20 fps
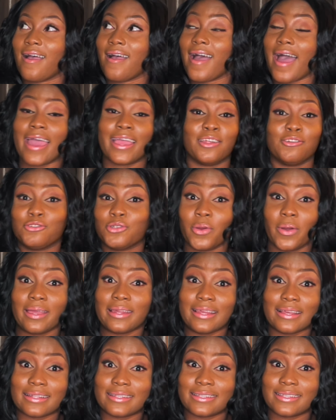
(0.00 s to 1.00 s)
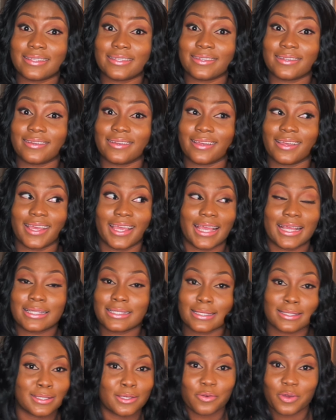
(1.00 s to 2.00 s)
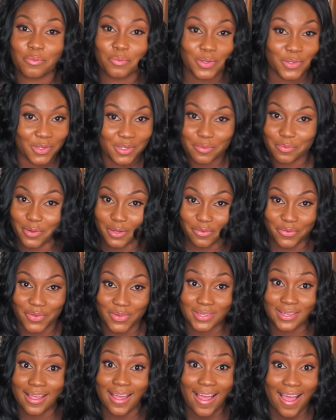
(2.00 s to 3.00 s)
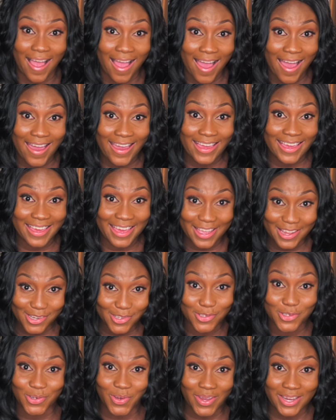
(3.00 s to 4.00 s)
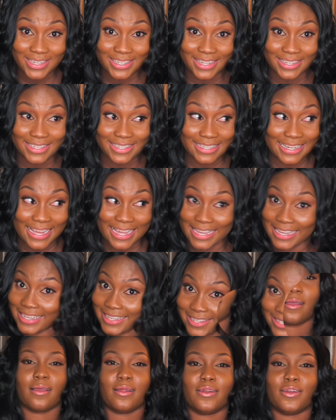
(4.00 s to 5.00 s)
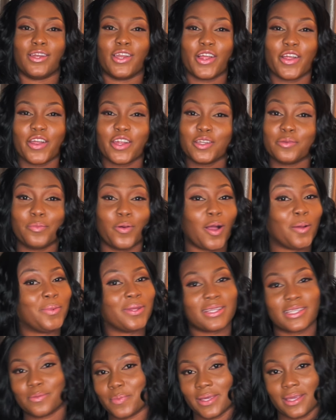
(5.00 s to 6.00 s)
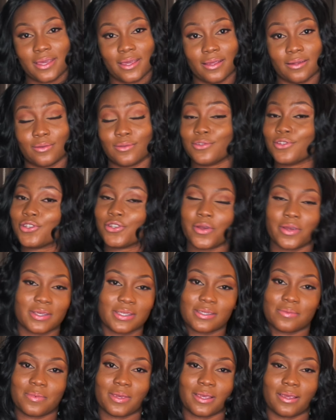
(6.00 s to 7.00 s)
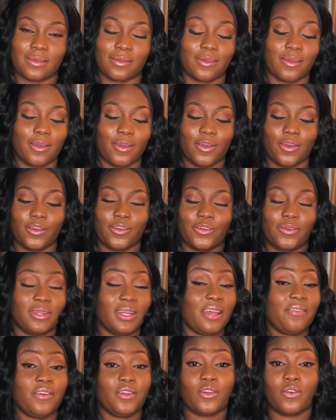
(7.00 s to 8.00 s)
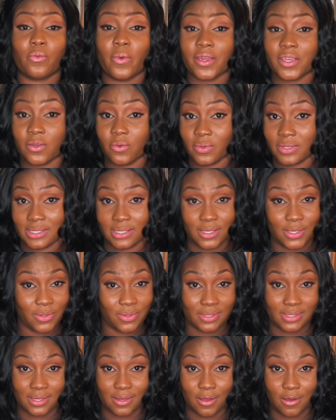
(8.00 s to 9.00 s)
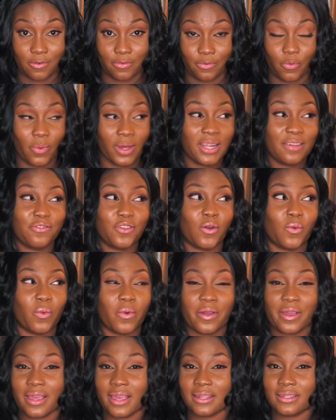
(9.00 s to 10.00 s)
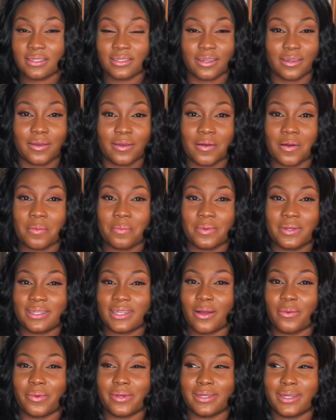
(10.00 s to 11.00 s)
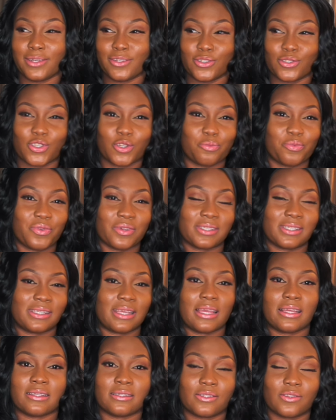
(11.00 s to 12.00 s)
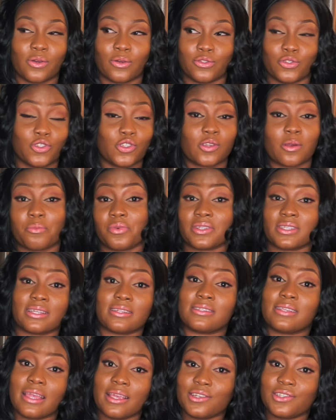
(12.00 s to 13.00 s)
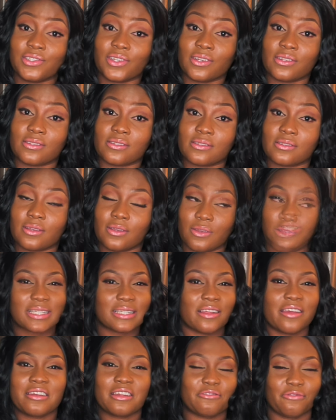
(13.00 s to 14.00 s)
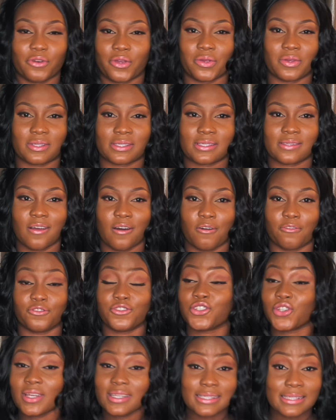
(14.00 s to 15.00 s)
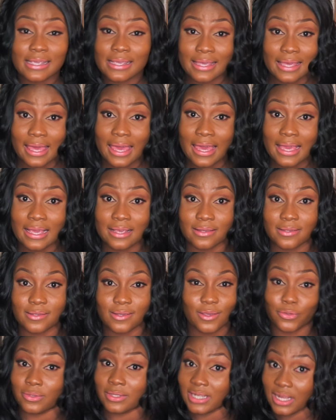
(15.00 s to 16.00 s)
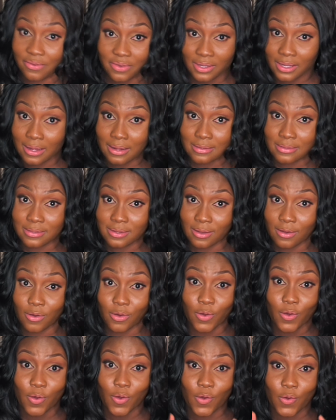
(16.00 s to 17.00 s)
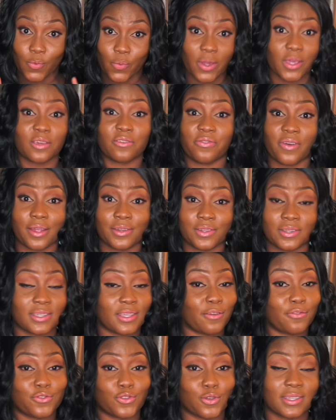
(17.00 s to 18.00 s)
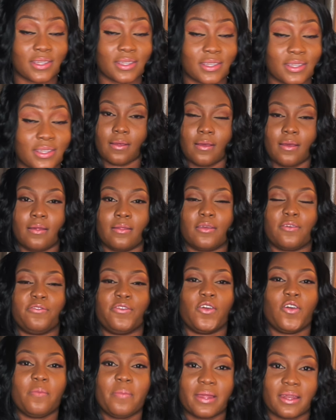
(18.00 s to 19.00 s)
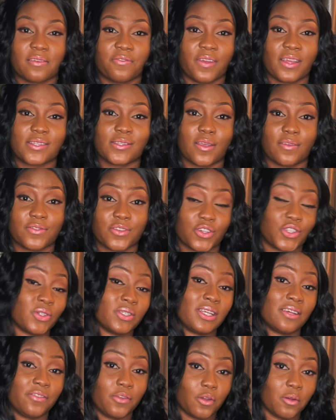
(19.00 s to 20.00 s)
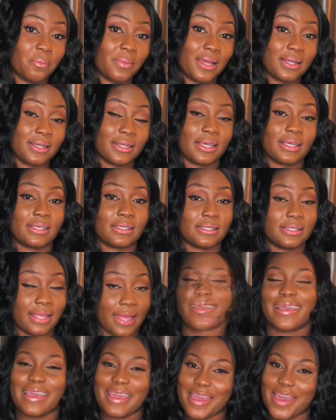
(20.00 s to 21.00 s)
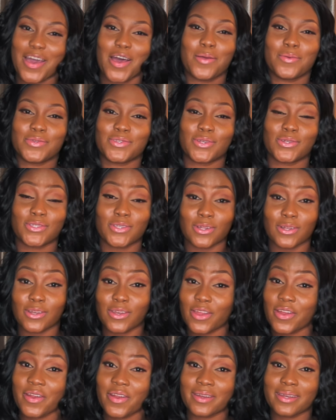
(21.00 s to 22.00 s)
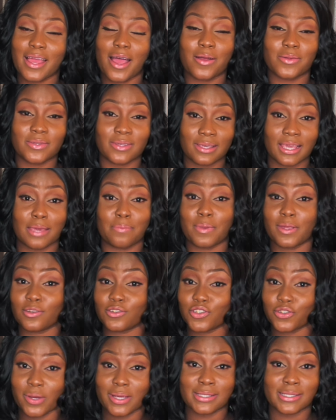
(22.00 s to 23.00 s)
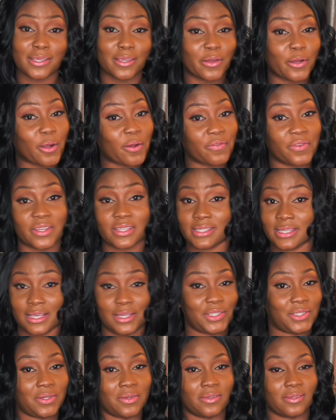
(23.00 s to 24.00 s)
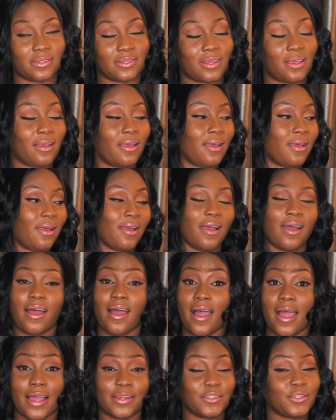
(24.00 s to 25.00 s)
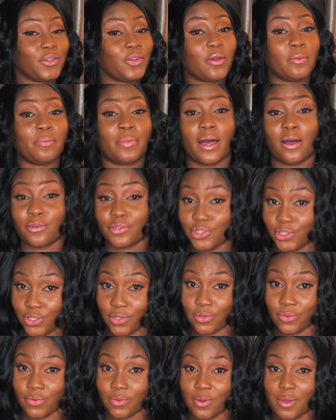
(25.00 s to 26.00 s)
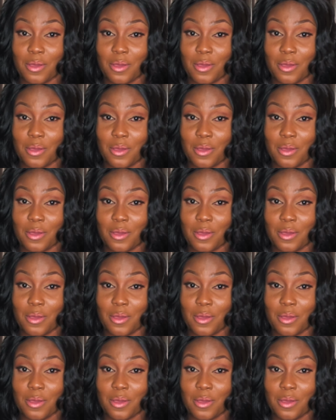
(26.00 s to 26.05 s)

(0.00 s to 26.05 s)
I enjoyed it. It's a secret between the both of us. I enjoyed it. Like, learn public speaking. Trust me. You never know where you will see yourself. What if you're working in a company that would need you to present or do some presentations? Just learn it for yourself, just in case. You never can tell where you find yourself tomorrow. The few benefits of social development is that it helps you to learn how to keep interesting conversations. I don't know about you,